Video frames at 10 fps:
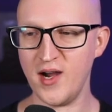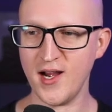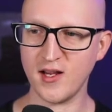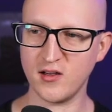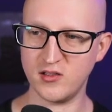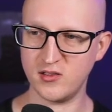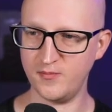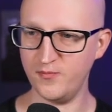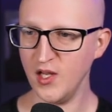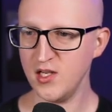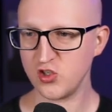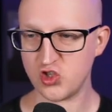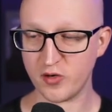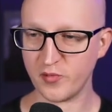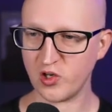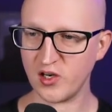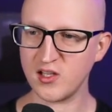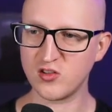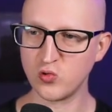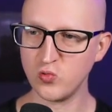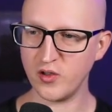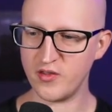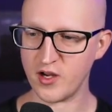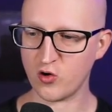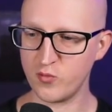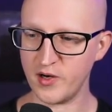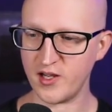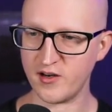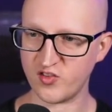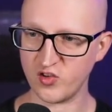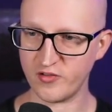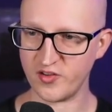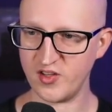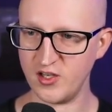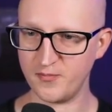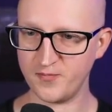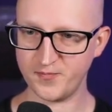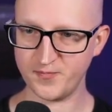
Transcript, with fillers: my um, terminal to the Kubernetes service here.